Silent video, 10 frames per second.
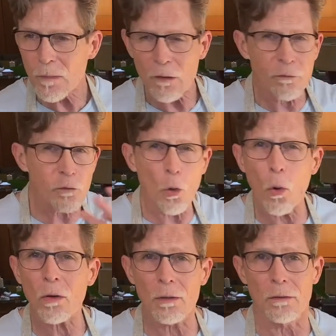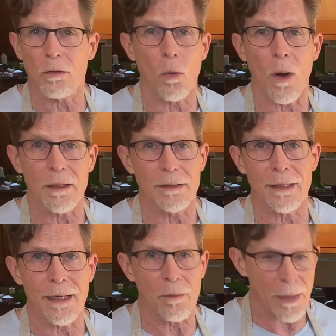floral quality
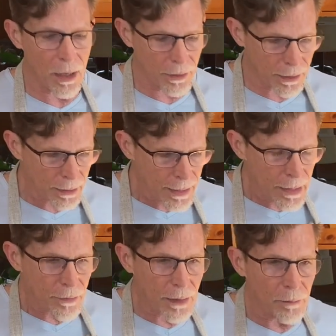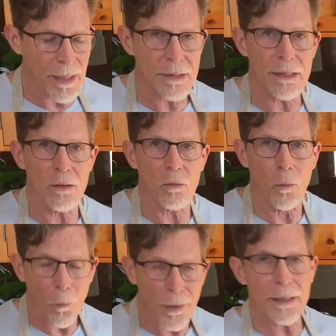about it that makes it
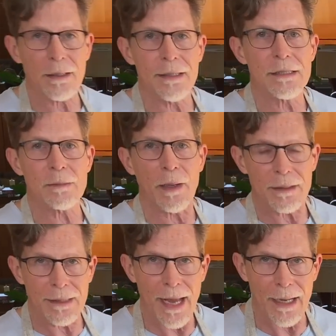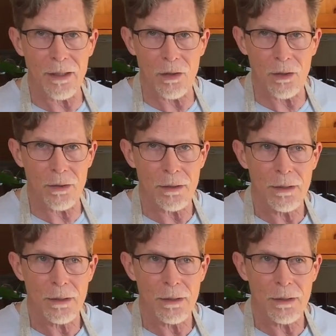really spectacular.